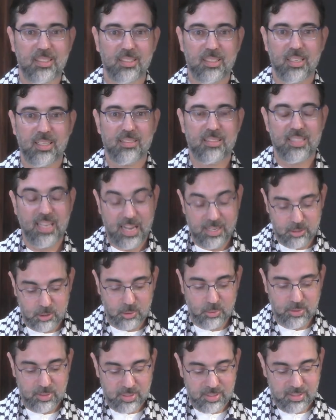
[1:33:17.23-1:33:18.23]
and
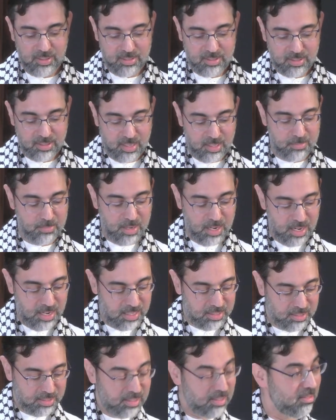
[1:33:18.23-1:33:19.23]
sanctuaries and
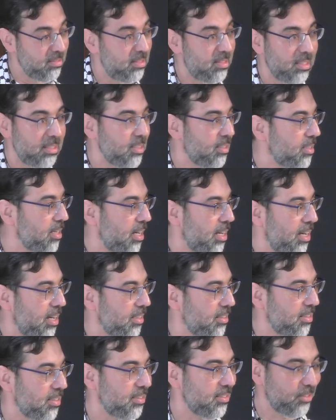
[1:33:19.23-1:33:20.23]
mosques and
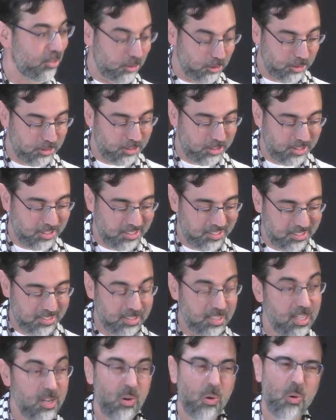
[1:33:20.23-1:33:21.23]
synagogues and churches
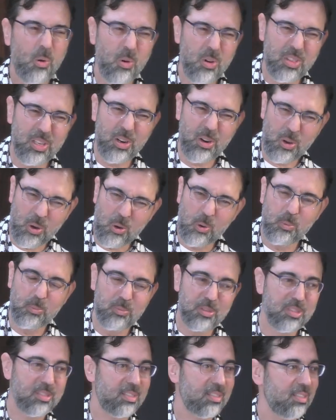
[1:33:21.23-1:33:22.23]
or their
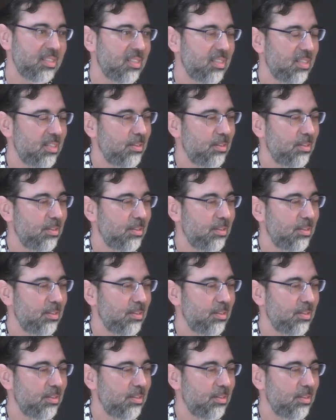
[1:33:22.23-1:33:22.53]
homes,